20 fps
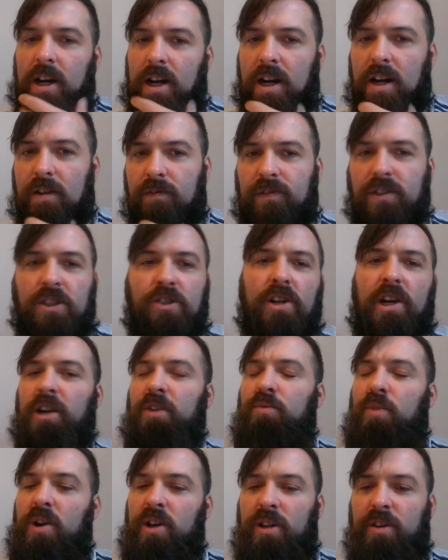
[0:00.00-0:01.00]

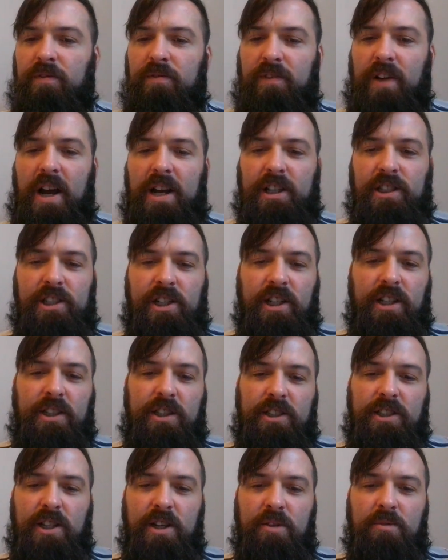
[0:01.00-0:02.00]
Frustrated one of actually
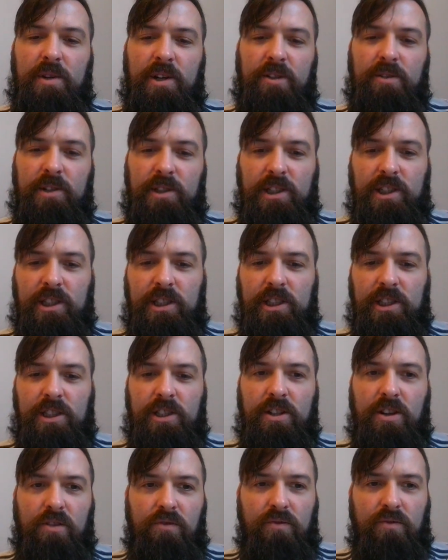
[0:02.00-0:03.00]
the tier one horses as
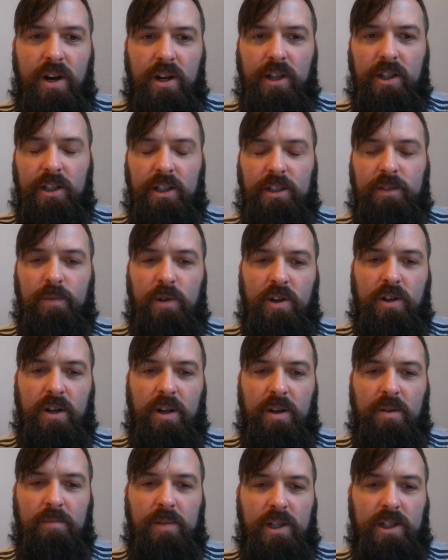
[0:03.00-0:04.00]
non-runner this
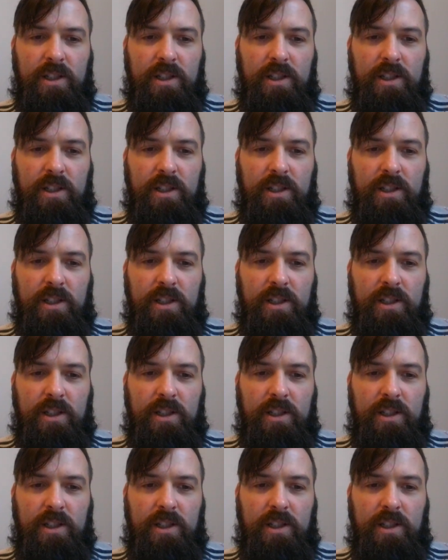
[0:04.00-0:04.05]
morning